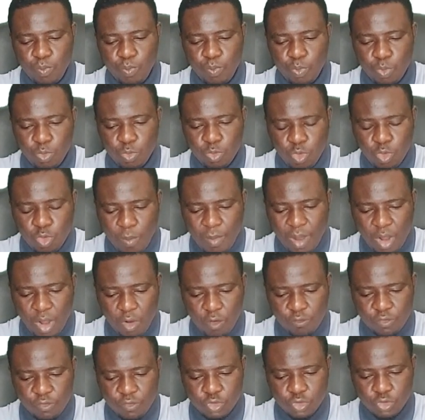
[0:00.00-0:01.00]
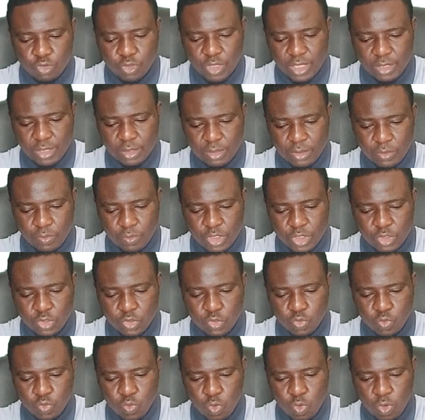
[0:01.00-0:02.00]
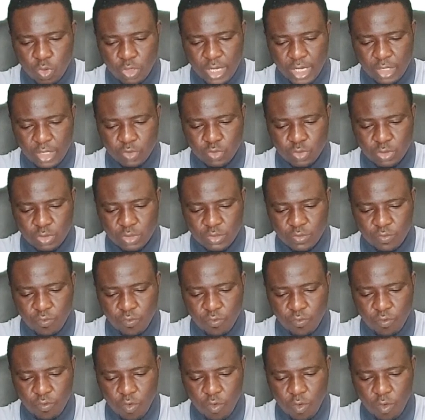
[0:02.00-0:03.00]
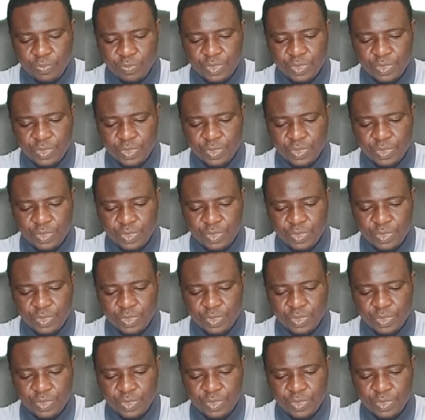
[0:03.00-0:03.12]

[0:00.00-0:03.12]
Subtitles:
number of children, which is 224,